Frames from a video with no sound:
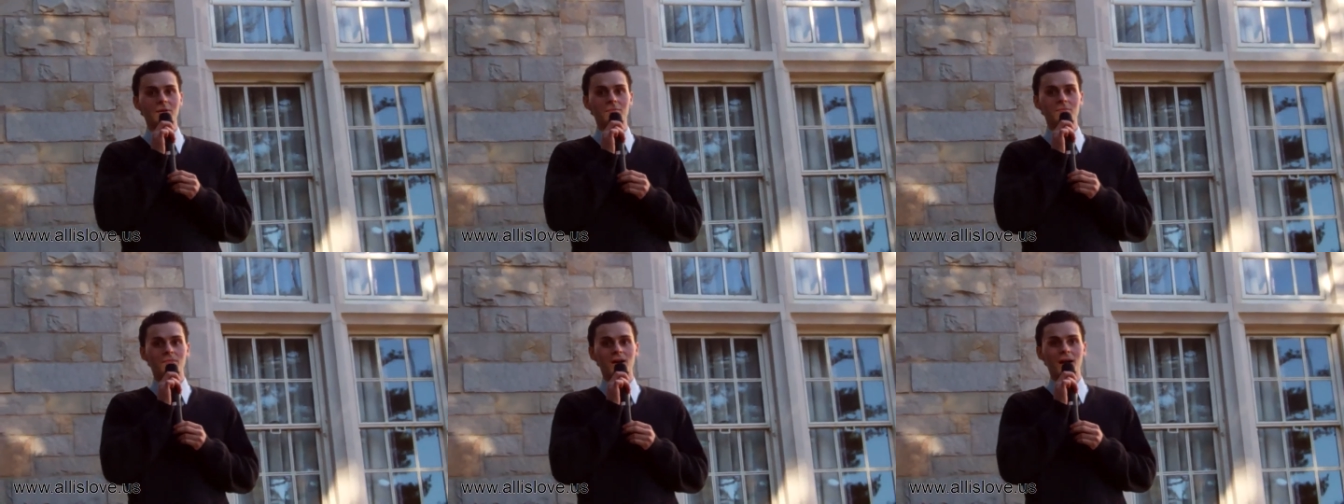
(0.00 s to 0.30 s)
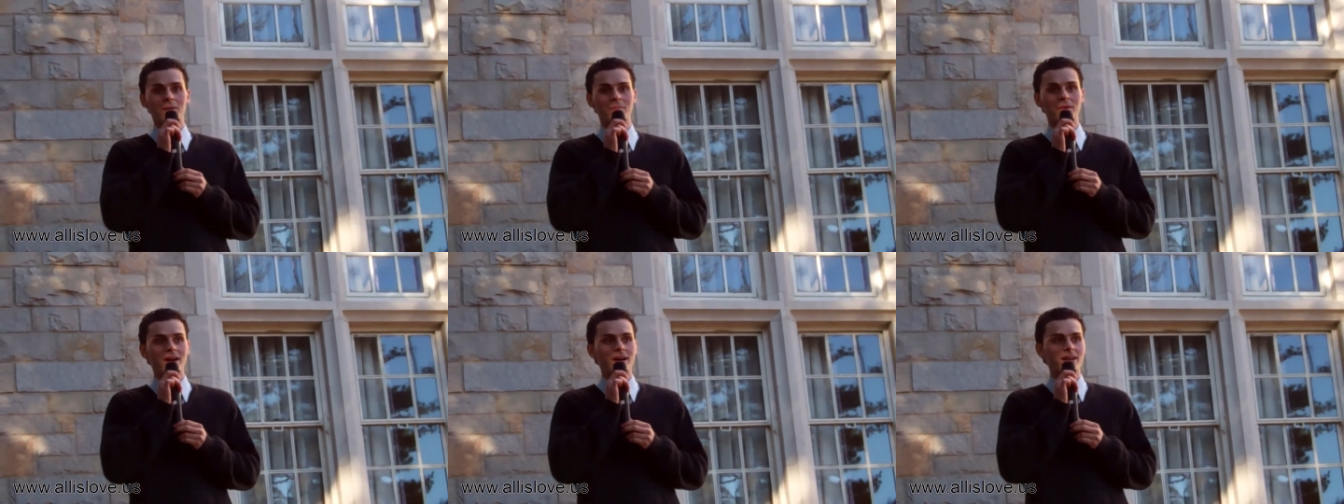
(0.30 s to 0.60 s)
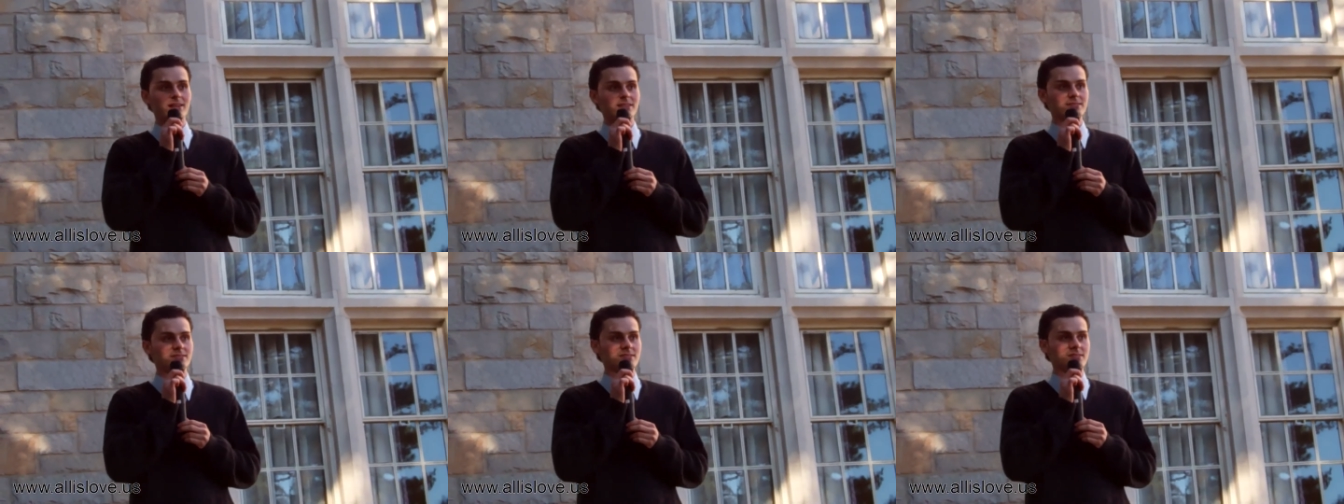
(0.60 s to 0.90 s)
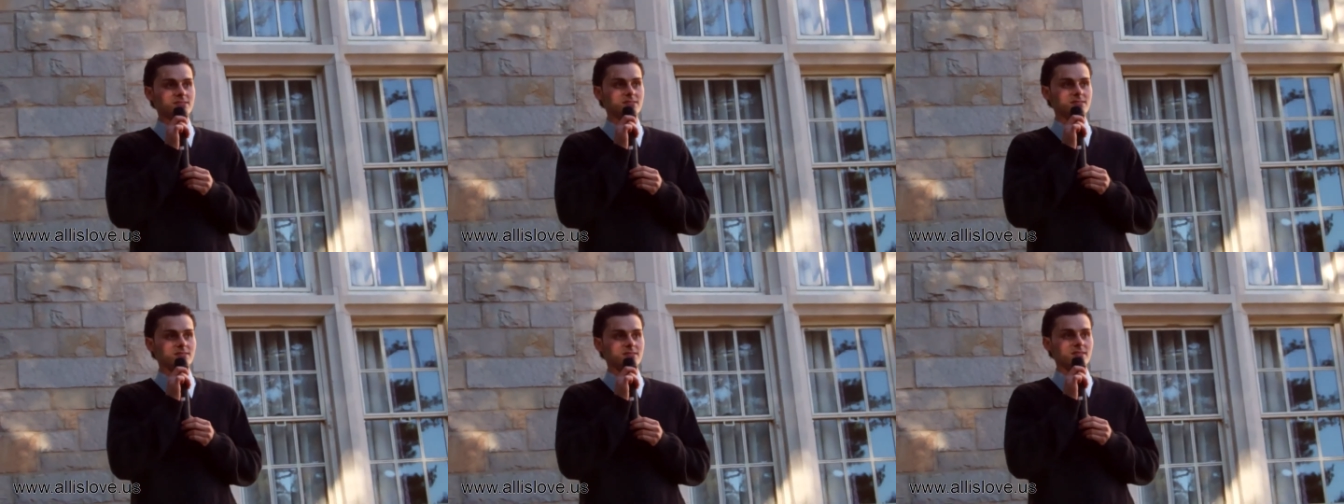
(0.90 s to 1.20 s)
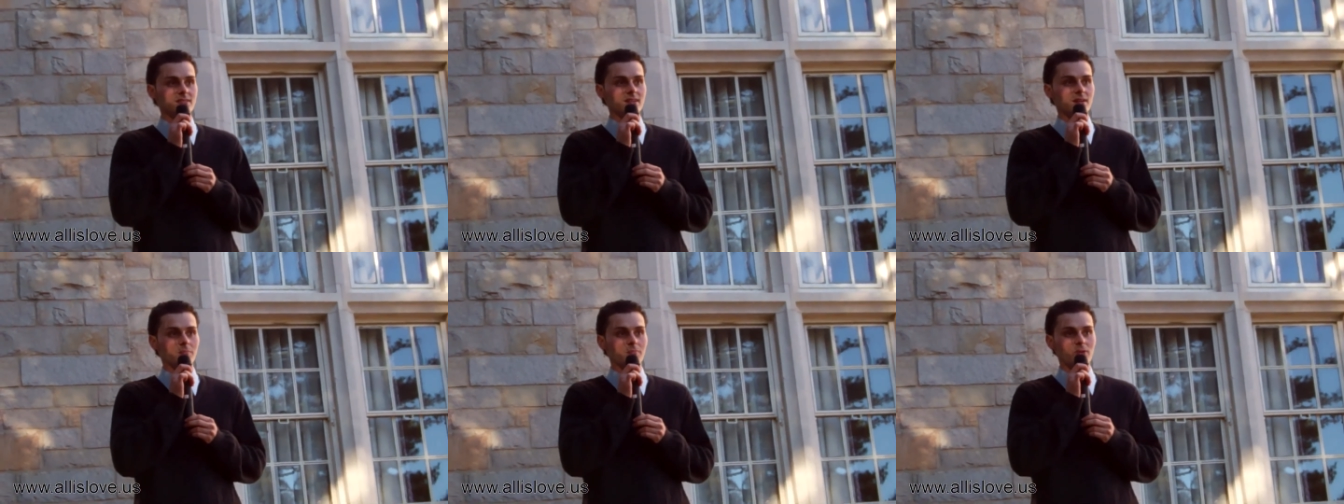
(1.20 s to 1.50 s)
am, am I just
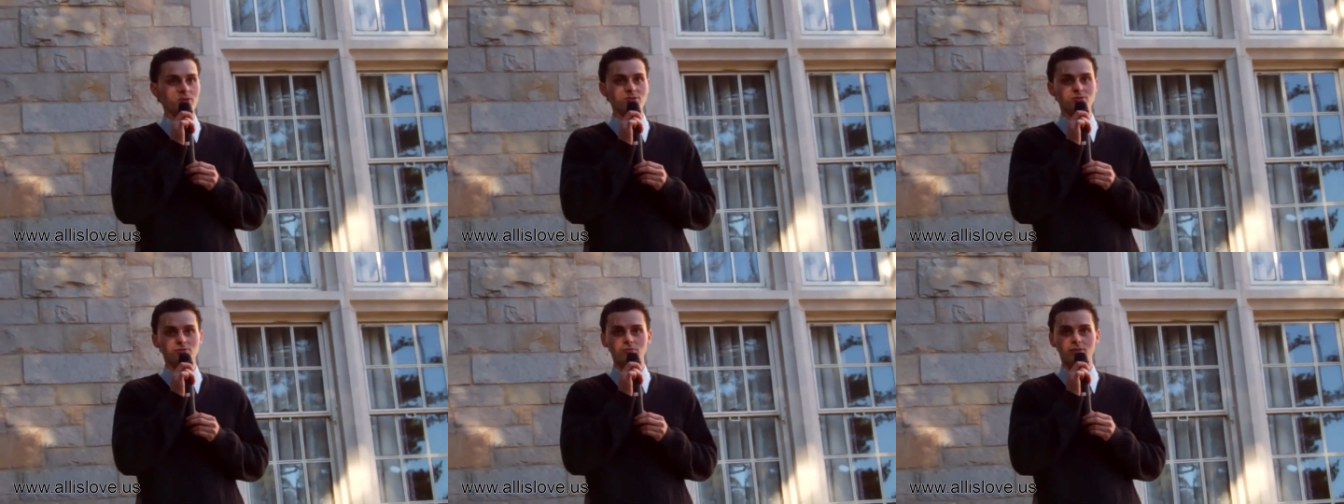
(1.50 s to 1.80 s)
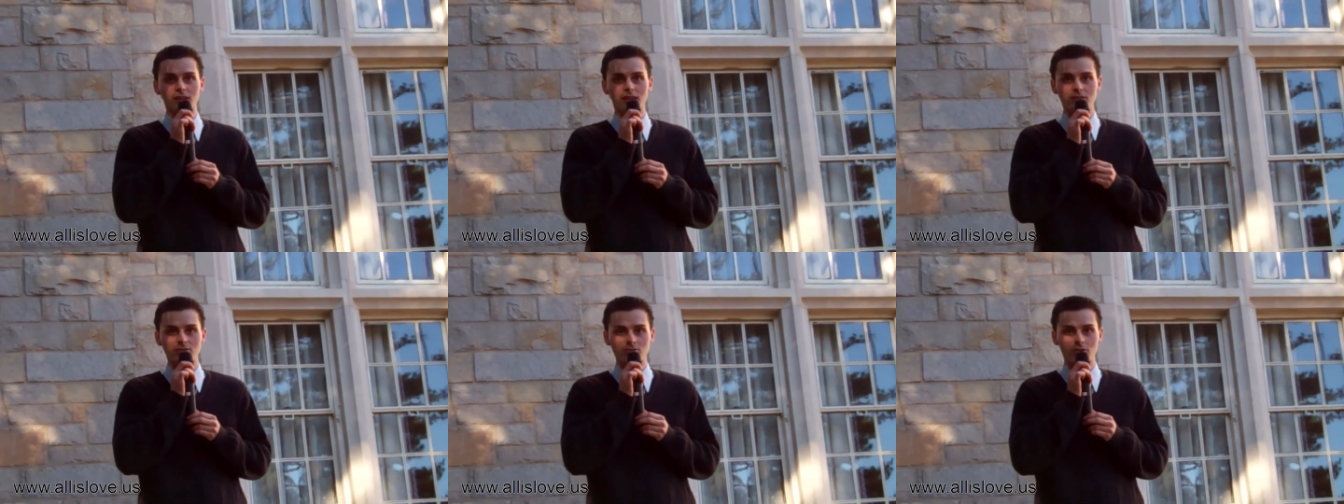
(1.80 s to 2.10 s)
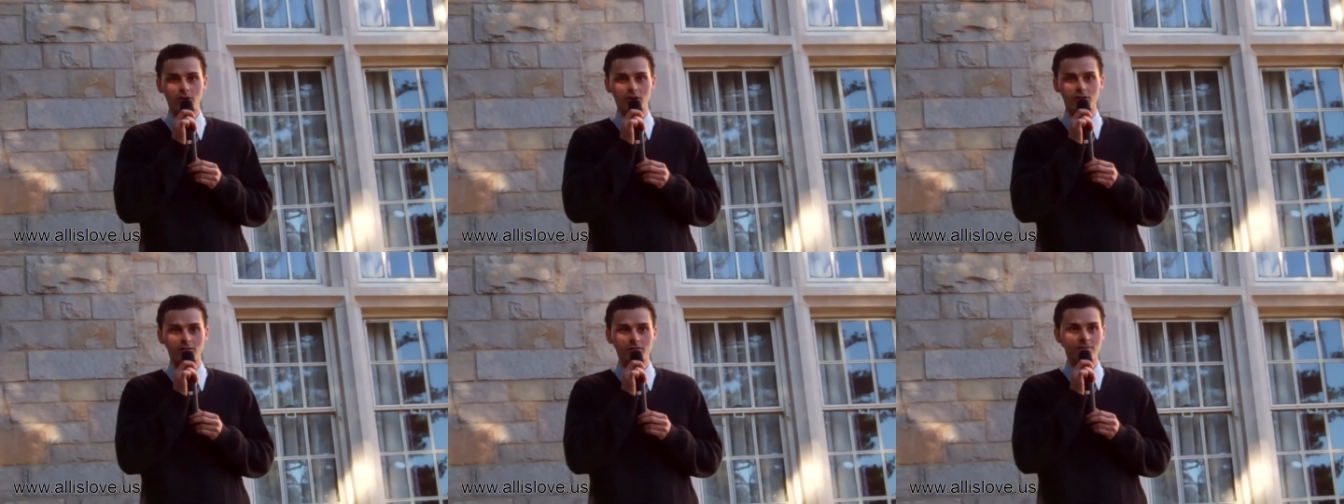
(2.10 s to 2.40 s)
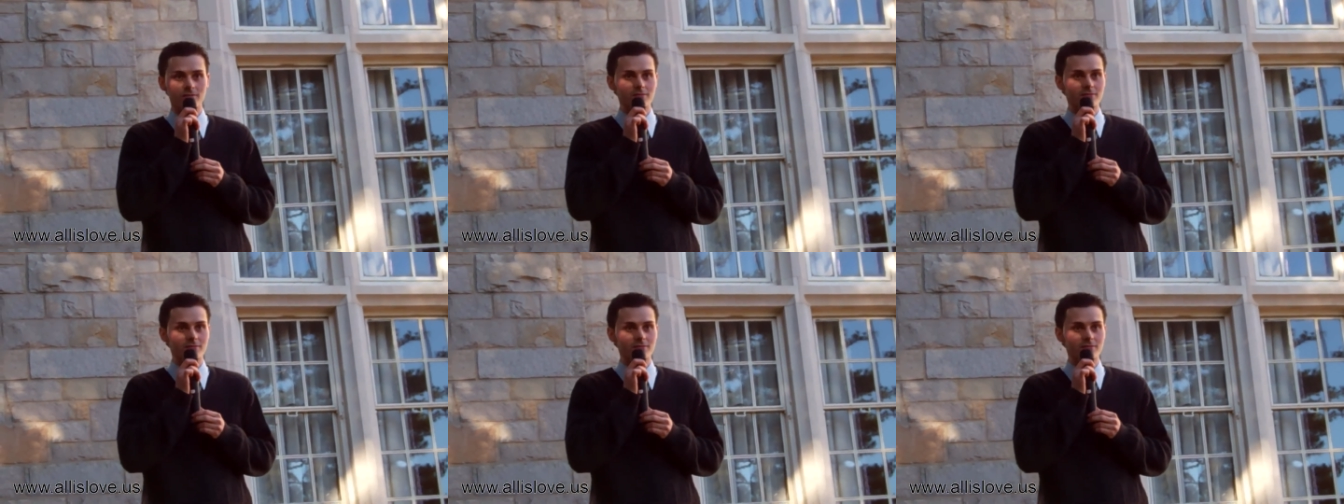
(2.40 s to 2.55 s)
a person who can't draw?